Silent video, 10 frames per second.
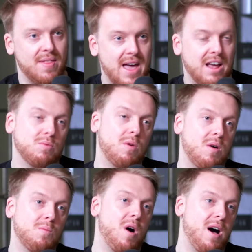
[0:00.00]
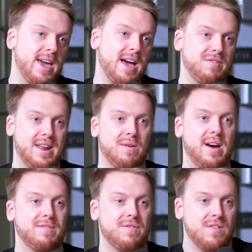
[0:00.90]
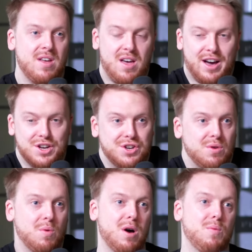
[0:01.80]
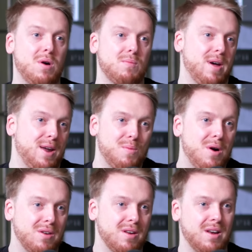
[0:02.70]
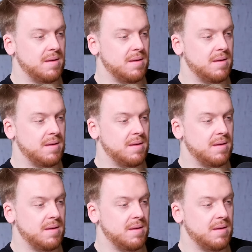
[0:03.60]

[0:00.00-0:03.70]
and that's what what I have now. I have I can do what I want when I want.